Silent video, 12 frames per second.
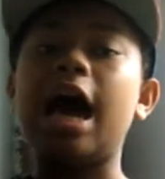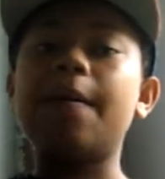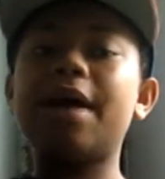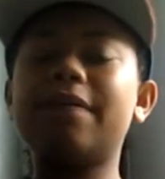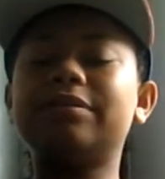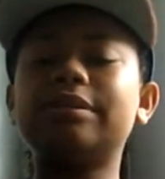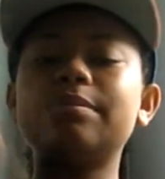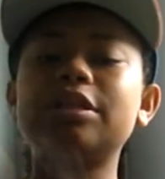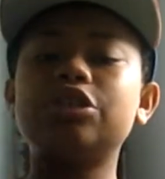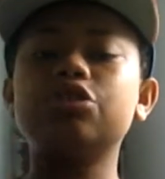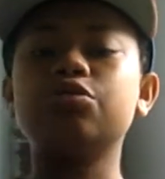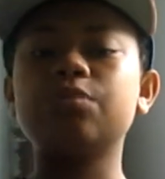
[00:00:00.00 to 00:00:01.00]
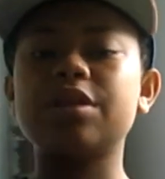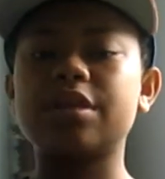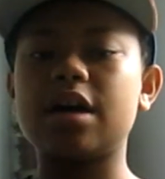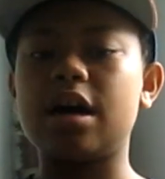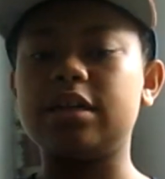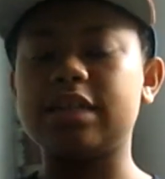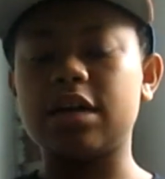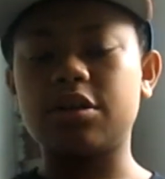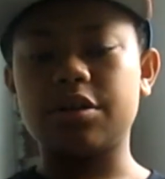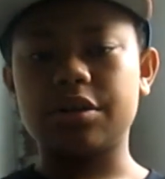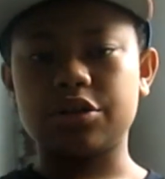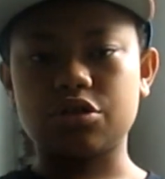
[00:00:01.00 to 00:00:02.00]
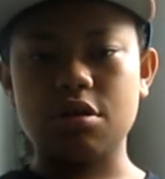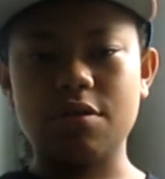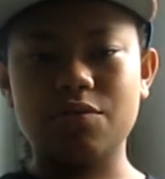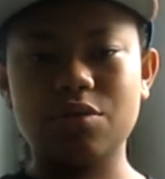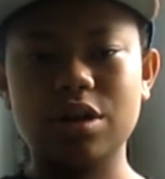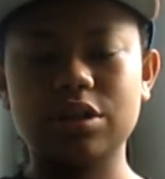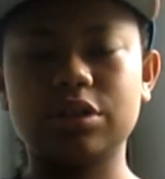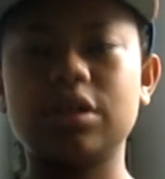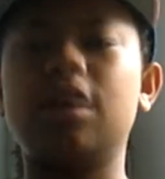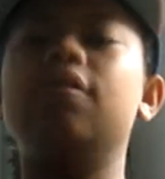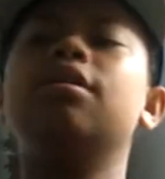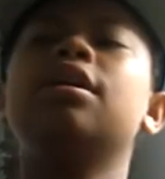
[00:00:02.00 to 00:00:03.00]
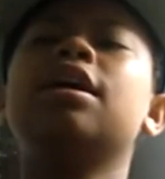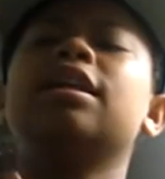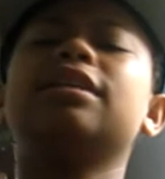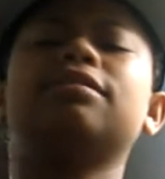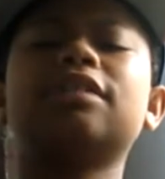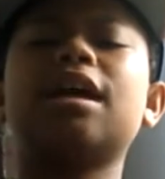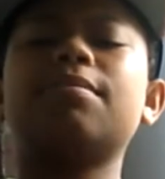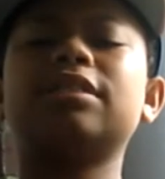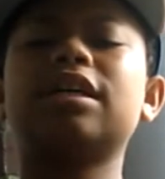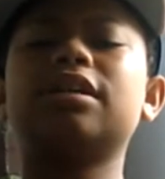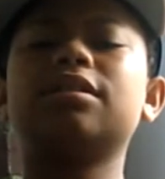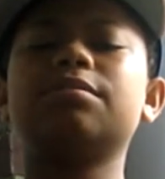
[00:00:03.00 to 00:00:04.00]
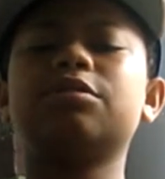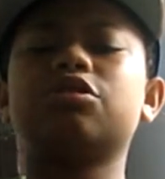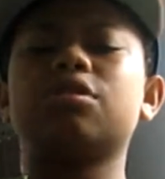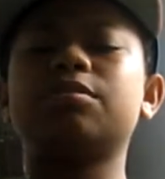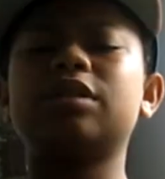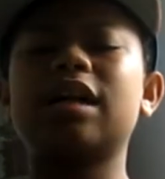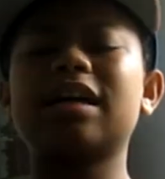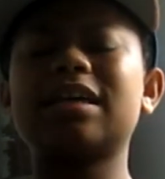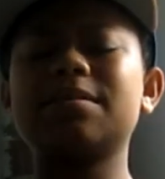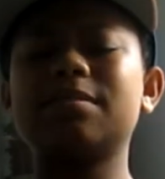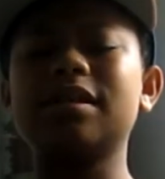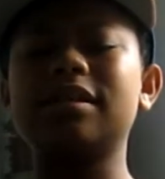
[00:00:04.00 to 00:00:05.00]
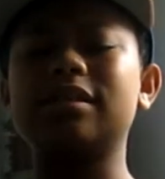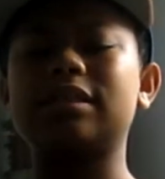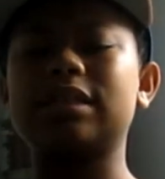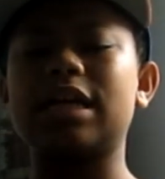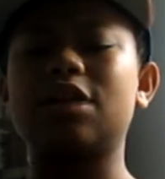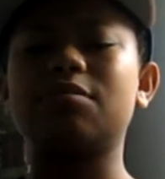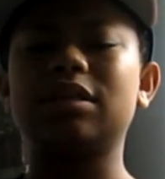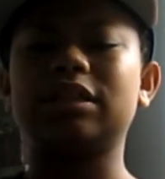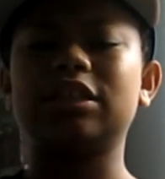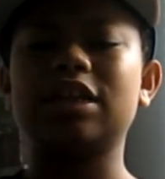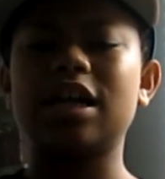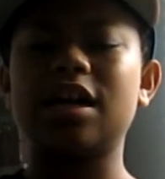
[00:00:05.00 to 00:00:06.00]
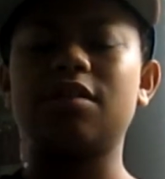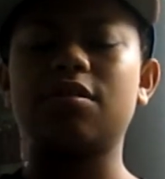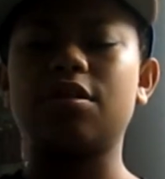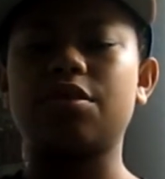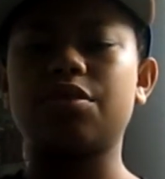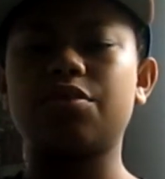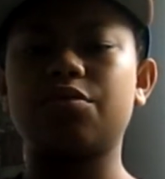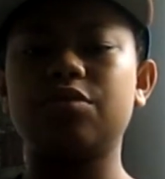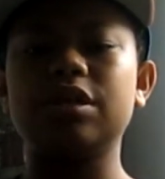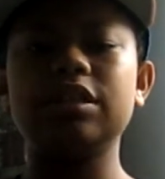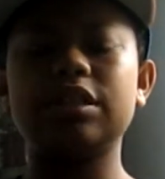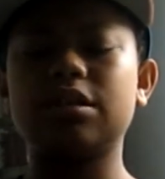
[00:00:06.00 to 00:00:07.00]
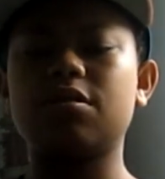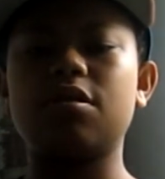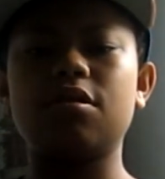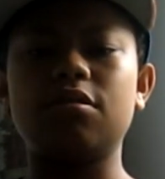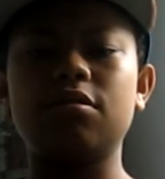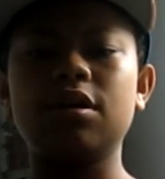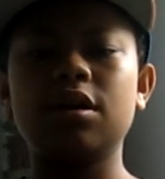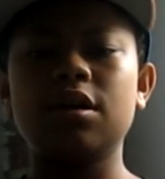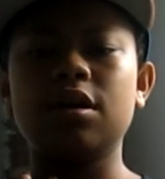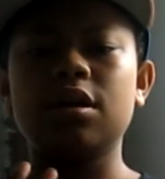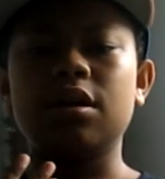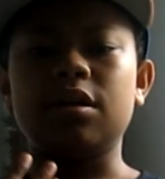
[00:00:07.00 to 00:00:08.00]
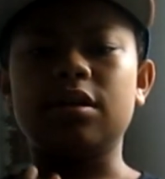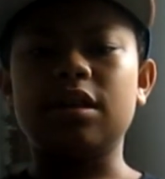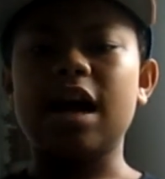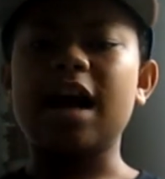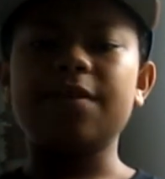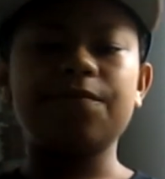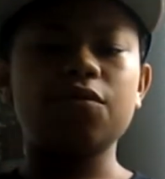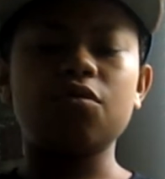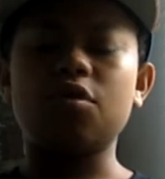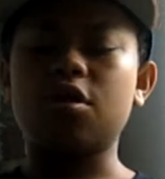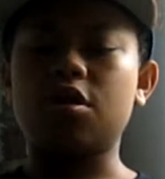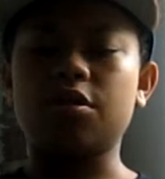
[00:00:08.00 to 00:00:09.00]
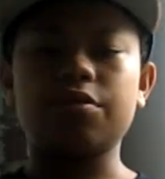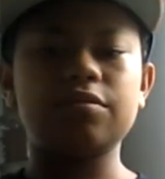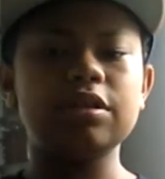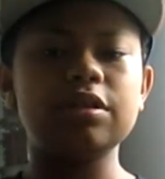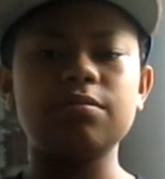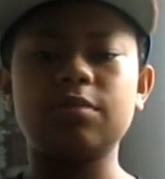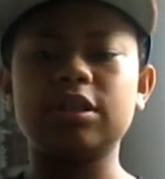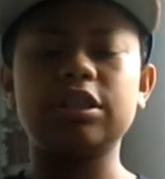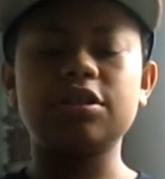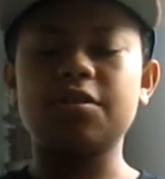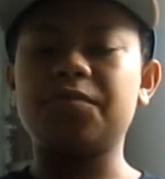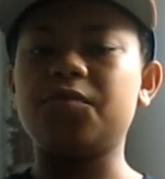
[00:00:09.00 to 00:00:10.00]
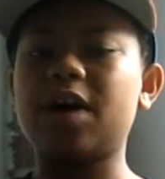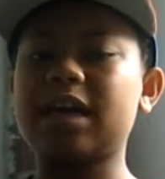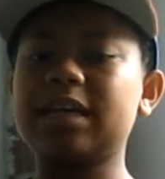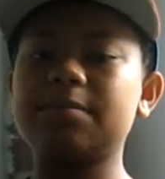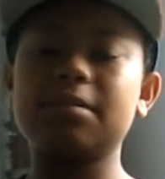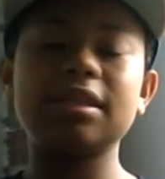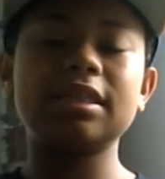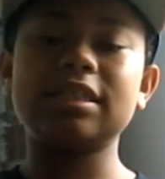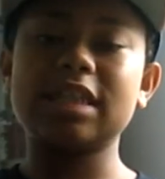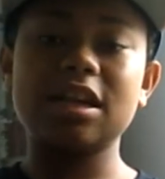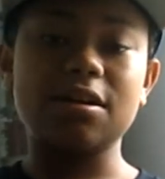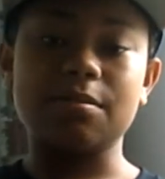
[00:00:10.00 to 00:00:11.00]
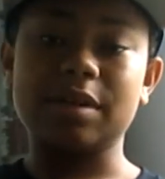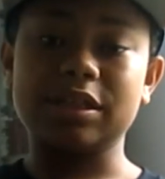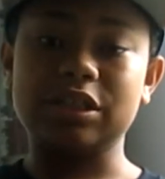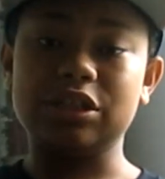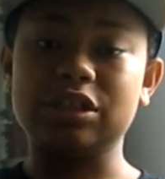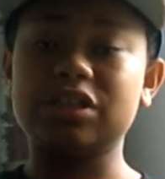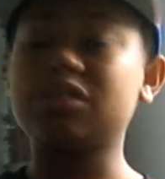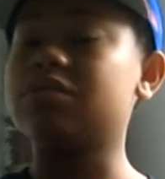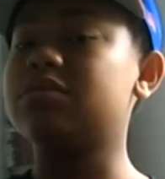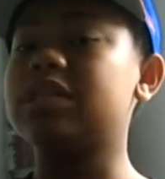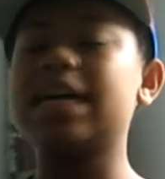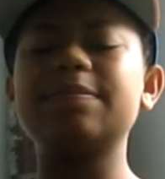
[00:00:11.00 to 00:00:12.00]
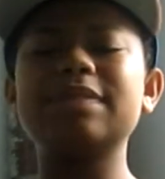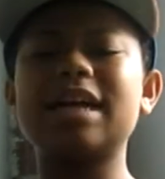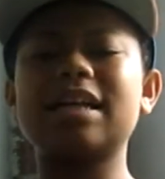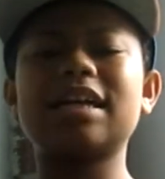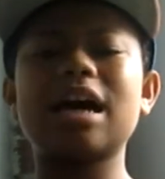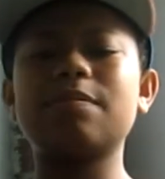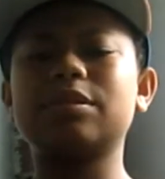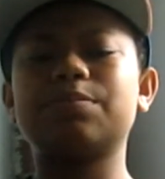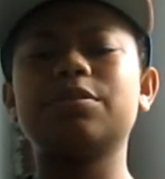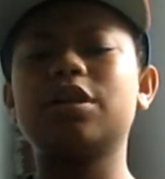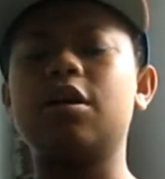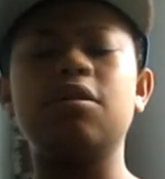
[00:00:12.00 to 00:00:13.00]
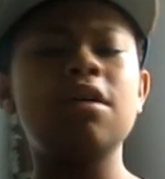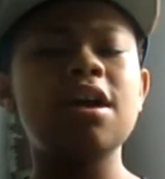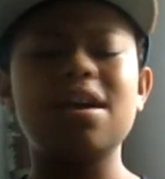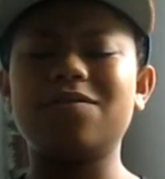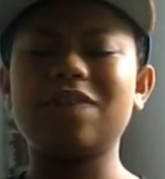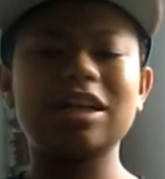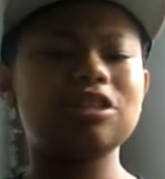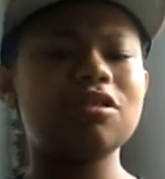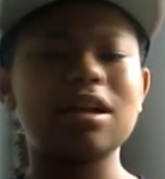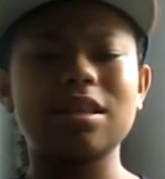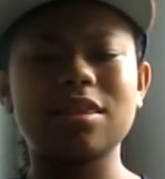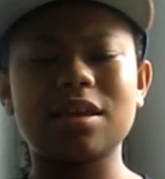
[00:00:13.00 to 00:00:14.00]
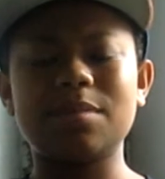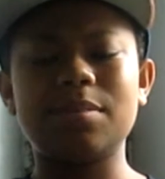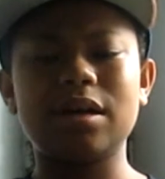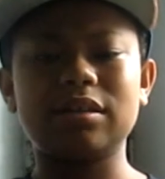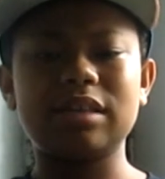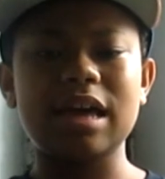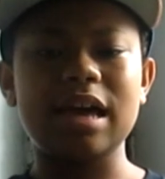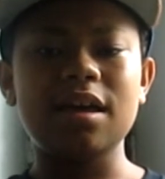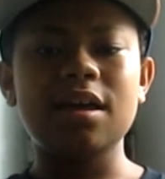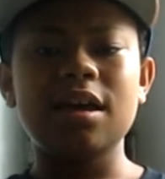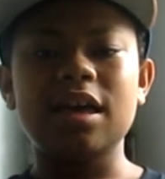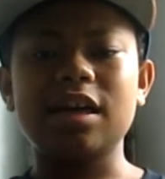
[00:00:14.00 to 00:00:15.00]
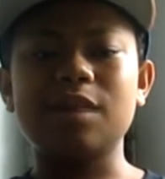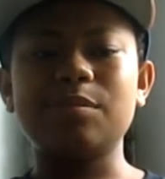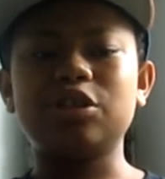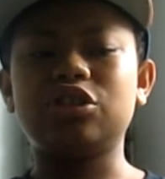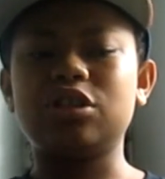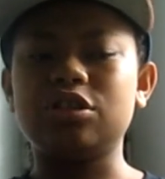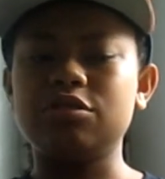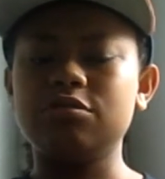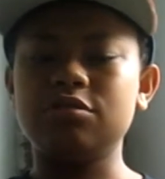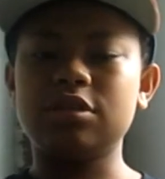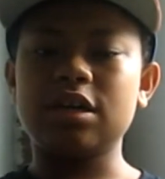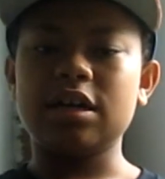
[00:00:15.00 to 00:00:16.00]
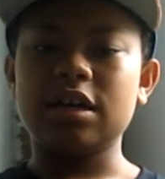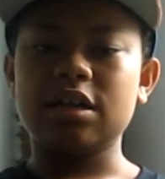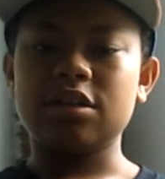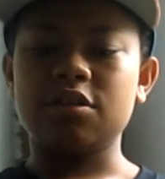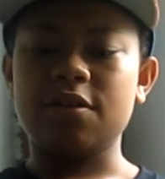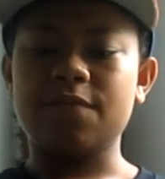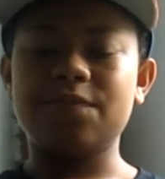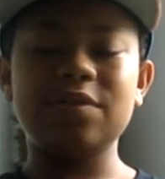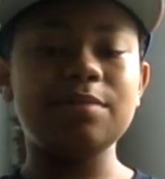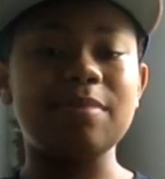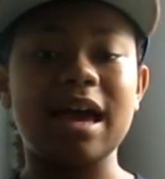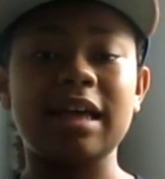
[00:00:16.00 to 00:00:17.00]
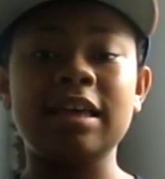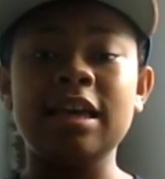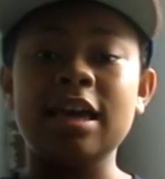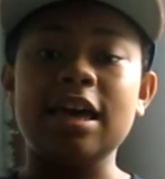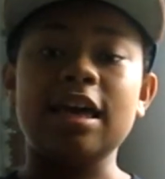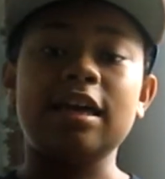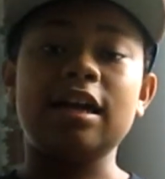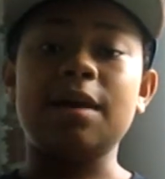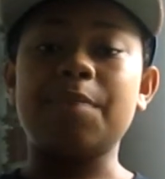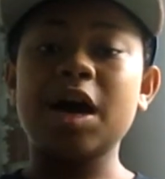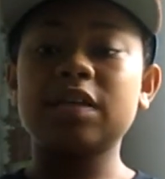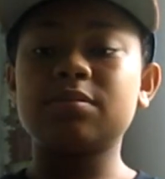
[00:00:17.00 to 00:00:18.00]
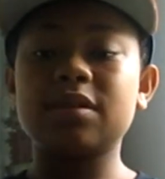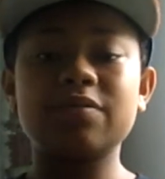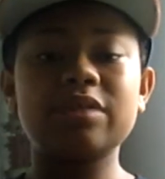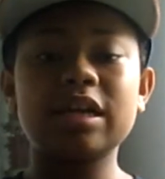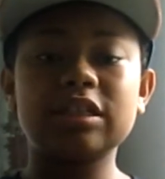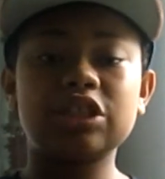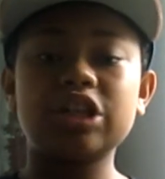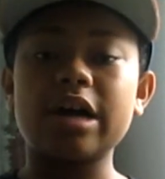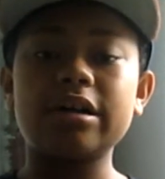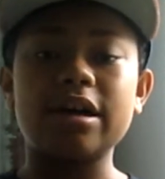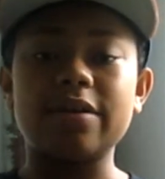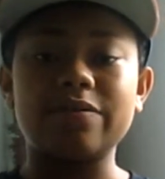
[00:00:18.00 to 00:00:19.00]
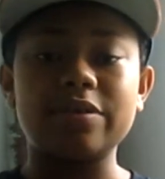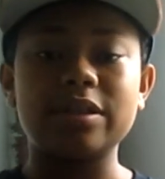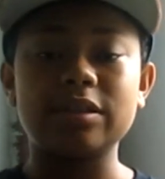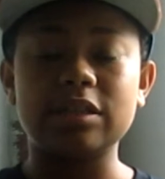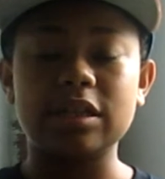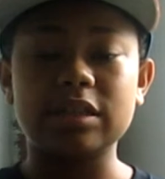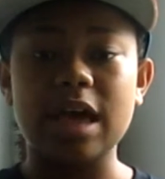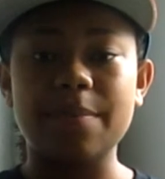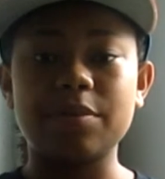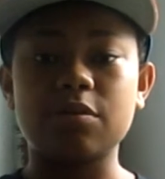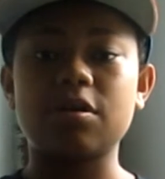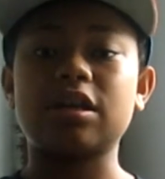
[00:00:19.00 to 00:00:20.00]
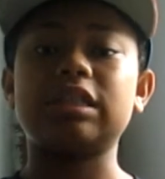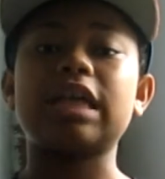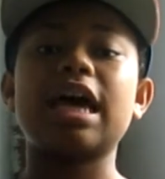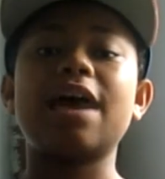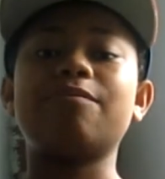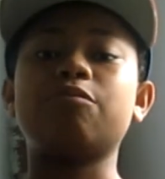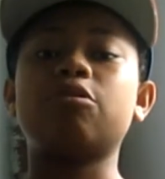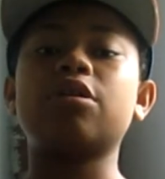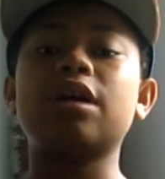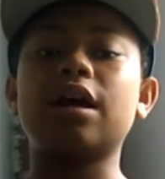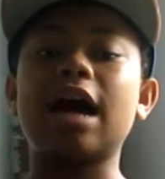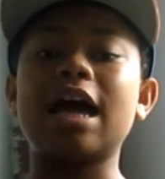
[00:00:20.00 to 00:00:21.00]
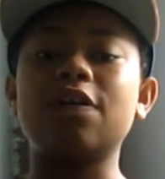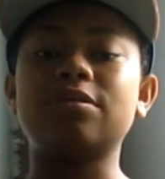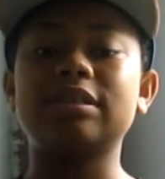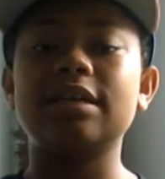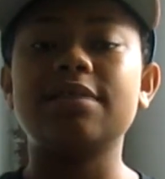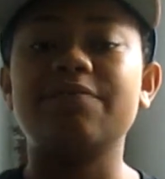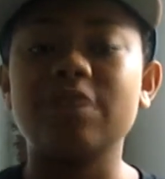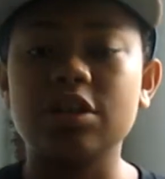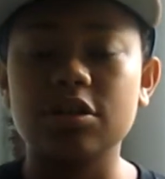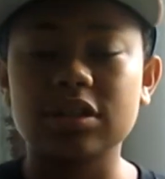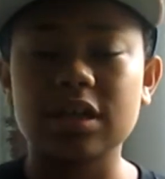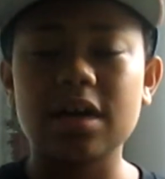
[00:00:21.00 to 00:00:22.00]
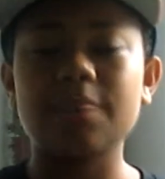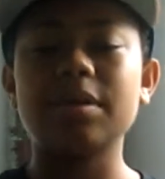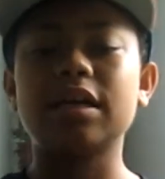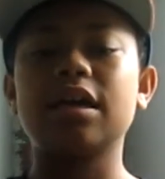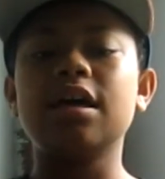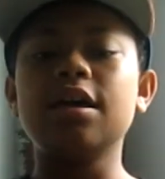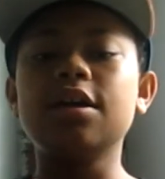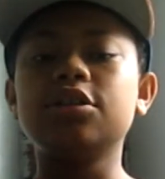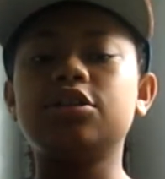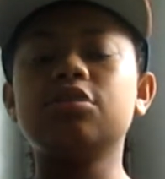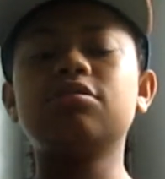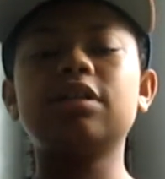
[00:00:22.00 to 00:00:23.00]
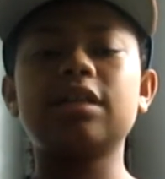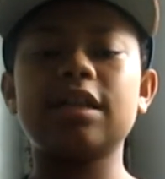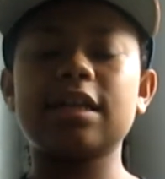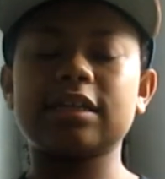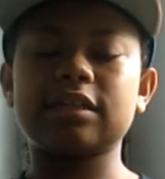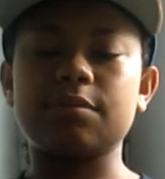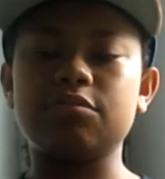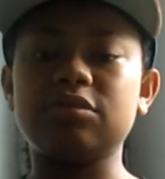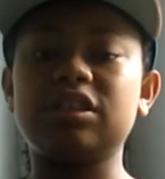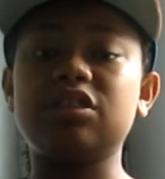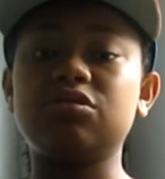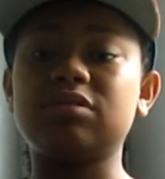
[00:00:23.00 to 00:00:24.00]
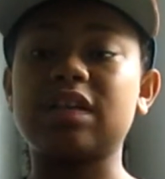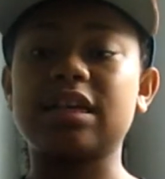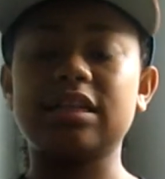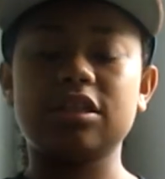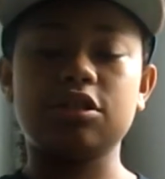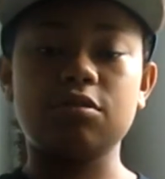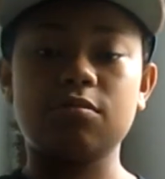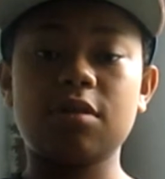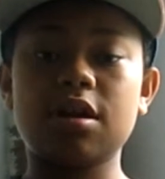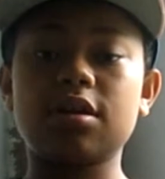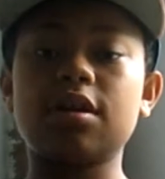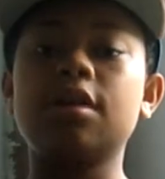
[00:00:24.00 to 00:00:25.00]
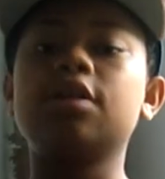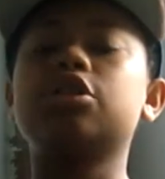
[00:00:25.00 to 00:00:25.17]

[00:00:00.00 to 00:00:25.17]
I'm having some issues with downloading the software, so leave some comments down in the description. I keep getting this error message, error 3094 or 3104. I keep getting these error messages. So tell me down in the comments below if you guys know anything about that, and I'll make sure to use your feedback and possibly give you guys a shout out if it does happen to work, because I have more iOS 8 videos coming soon in the next couple weeks as soon as I get to work.